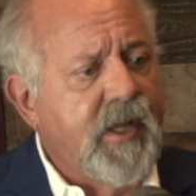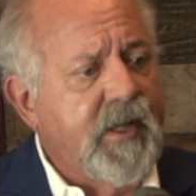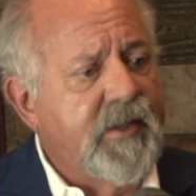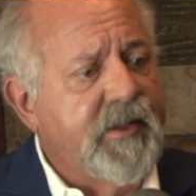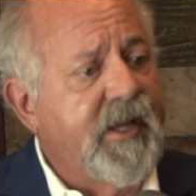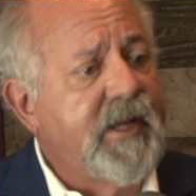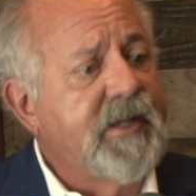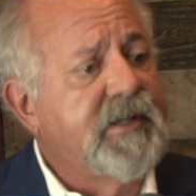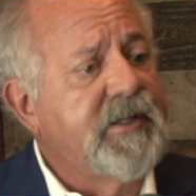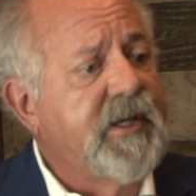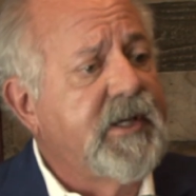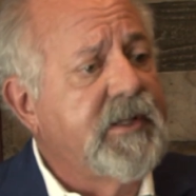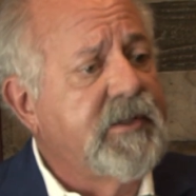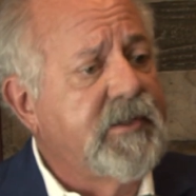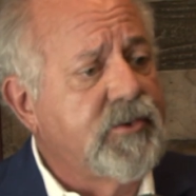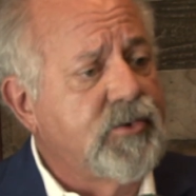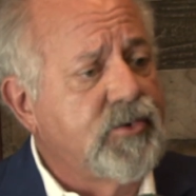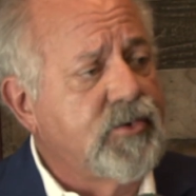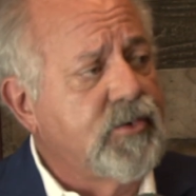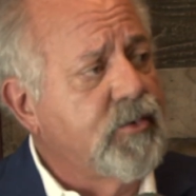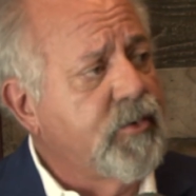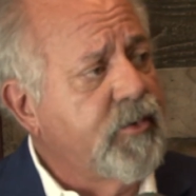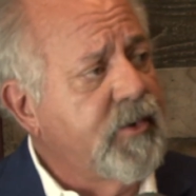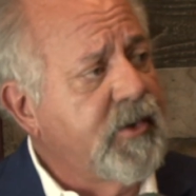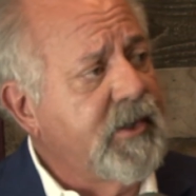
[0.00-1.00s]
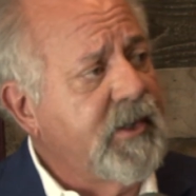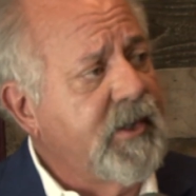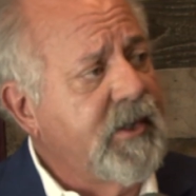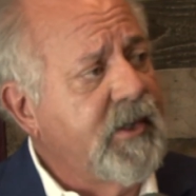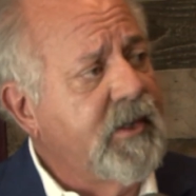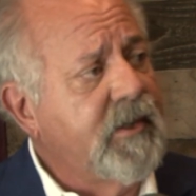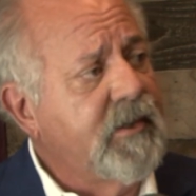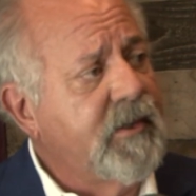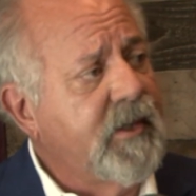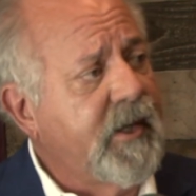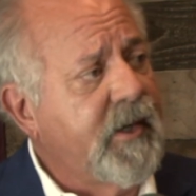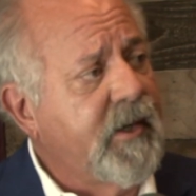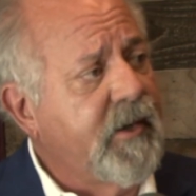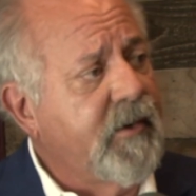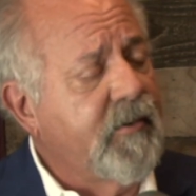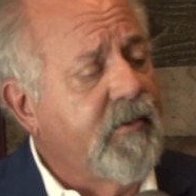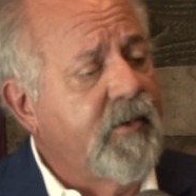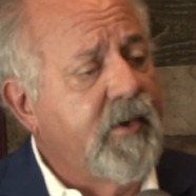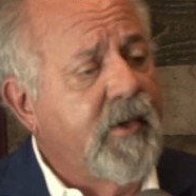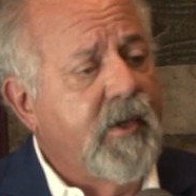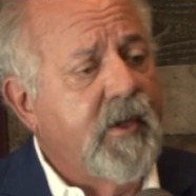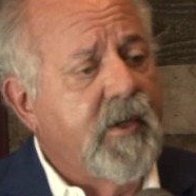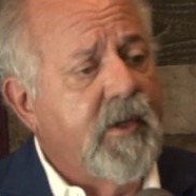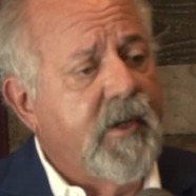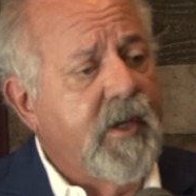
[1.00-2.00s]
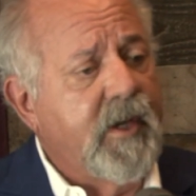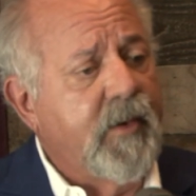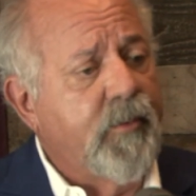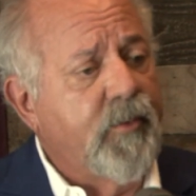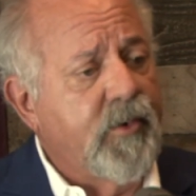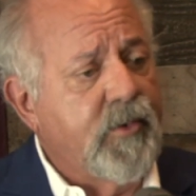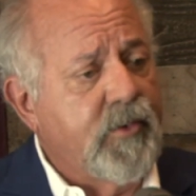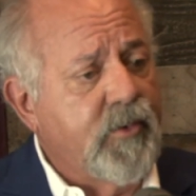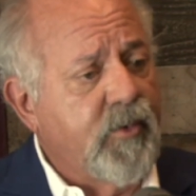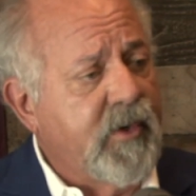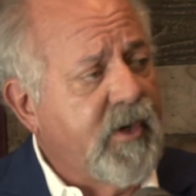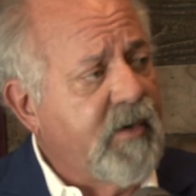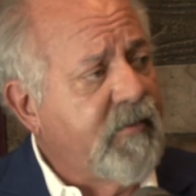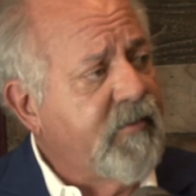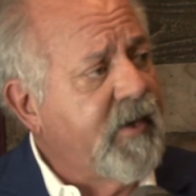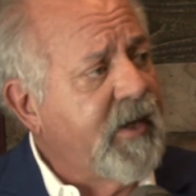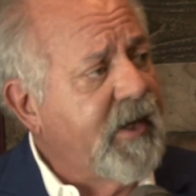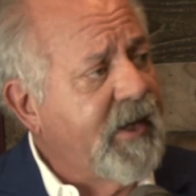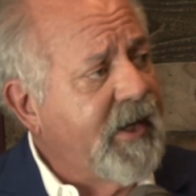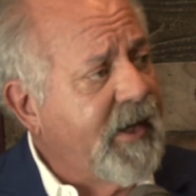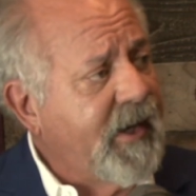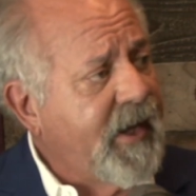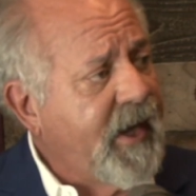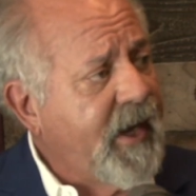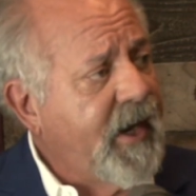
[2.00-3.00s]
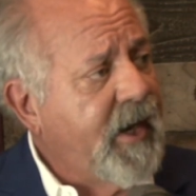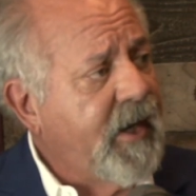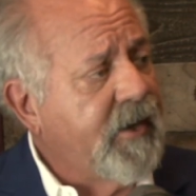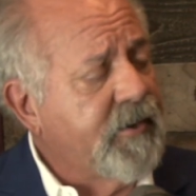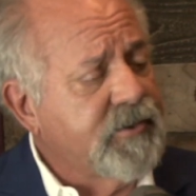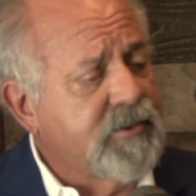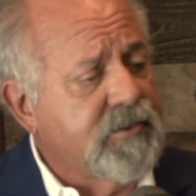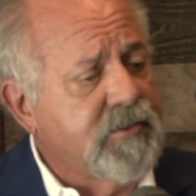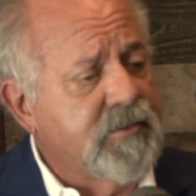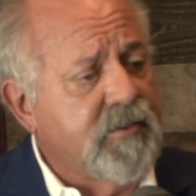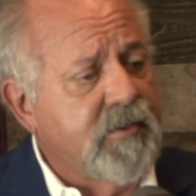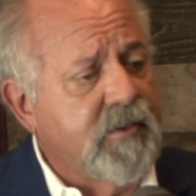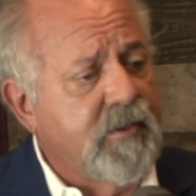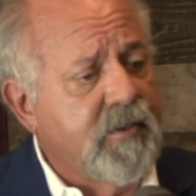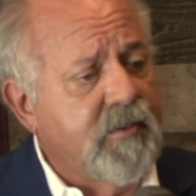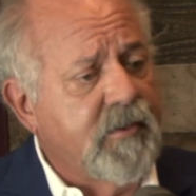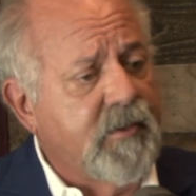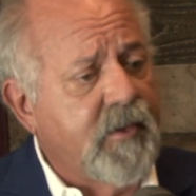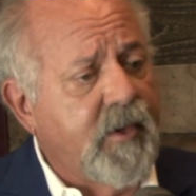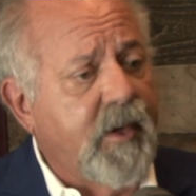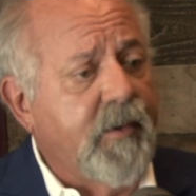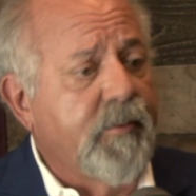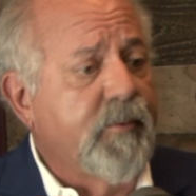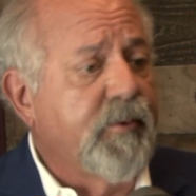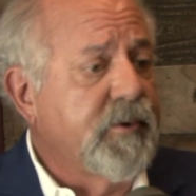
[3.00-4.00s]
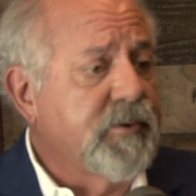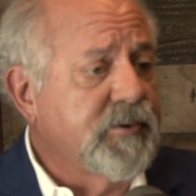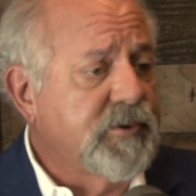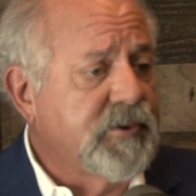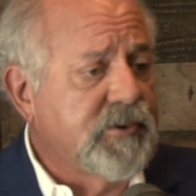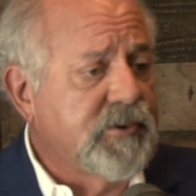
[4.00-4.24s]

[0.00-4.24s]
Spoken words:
They take the jewelry in now, and we're doing everything in-house. And